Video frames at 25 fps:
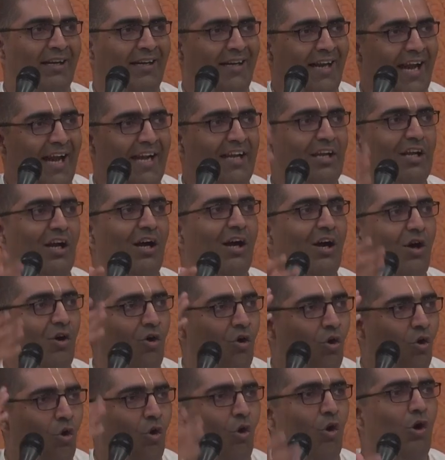Get a
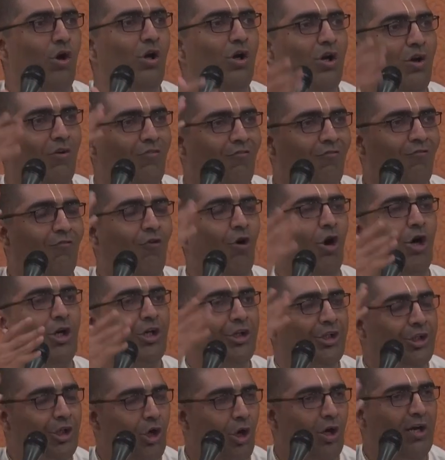hold of what
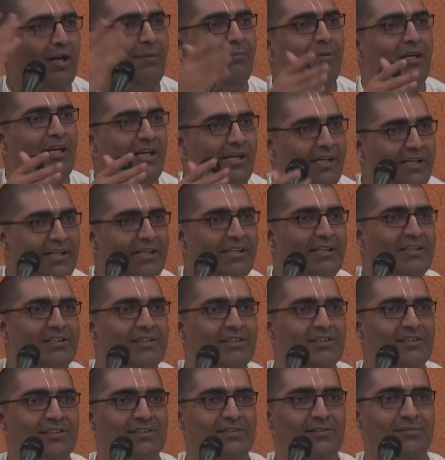your ability
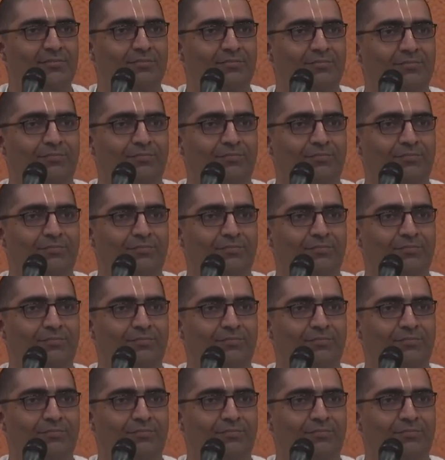is.